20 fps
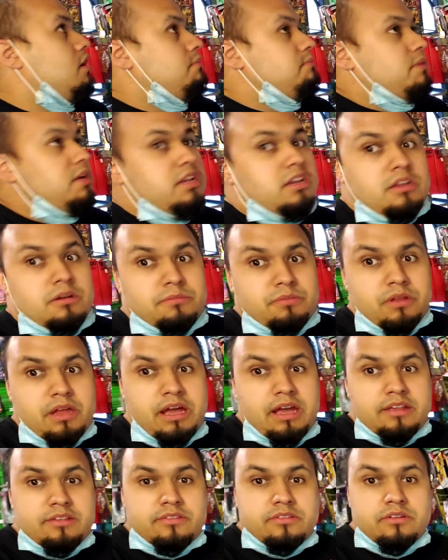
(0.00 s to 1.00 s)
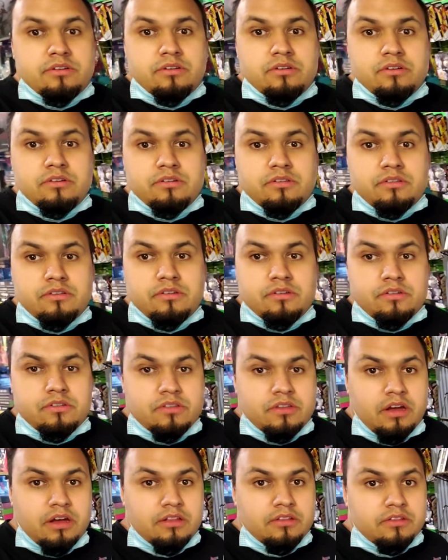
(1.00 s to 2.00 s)
Media Blasters. There's
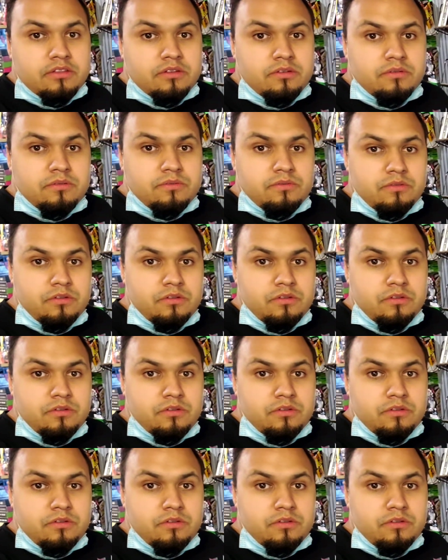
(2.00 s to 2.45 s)
tons of